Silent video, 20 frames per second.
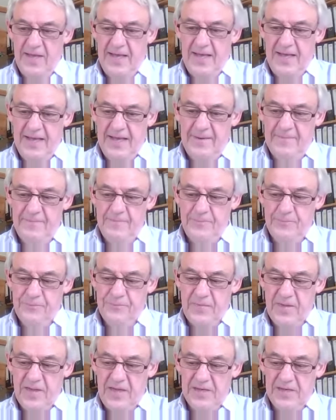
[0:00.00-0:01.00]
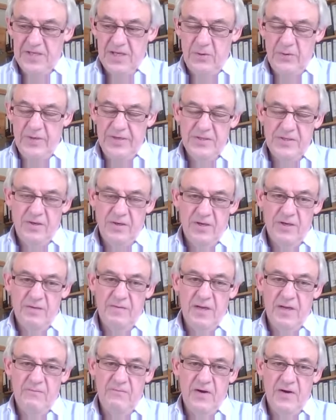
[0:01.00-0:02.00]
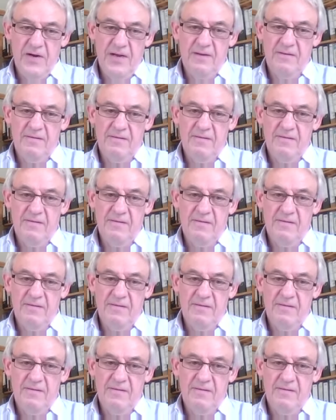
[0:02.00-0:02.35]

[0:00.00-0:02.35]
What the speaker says: So he's got a very